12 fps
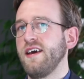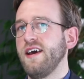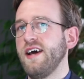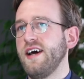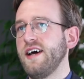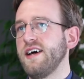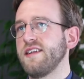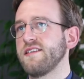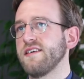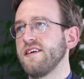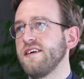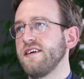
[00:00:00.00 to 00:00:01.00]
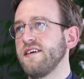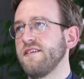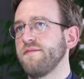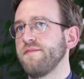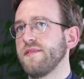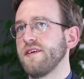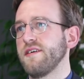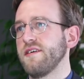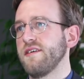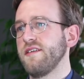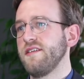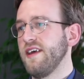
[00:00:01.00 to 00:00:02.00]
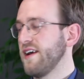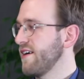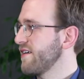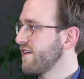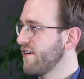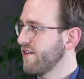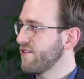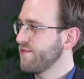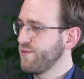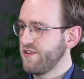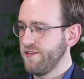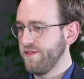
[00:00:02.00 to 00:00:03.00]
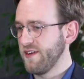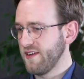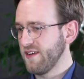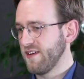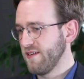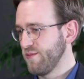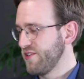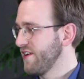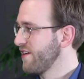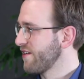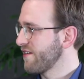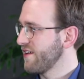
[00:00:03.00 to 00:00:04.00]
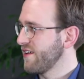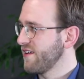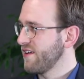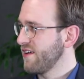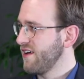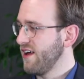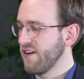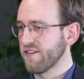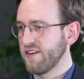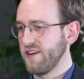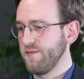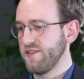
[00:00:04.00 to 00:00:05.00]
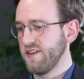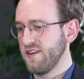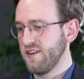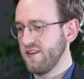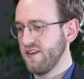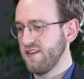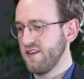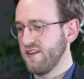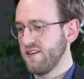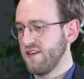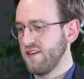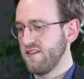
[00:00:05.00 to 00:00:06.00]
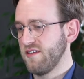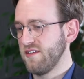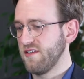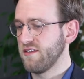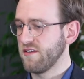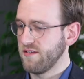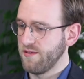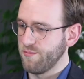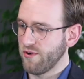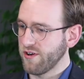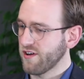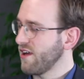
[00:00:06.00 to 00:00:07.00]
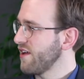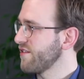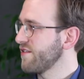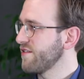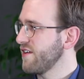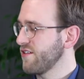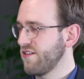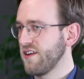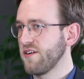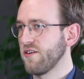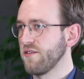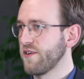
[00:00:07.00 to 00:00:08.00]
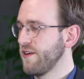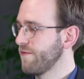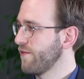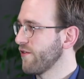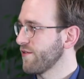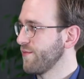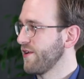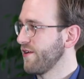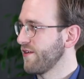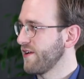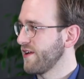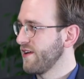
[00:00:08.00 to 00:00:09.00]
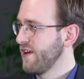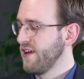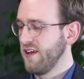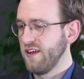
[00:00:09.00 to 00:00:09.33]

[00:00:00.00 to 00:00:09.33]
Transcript: And there are specific machine learning algorithms, and the broader class is actually called reinforcement learning.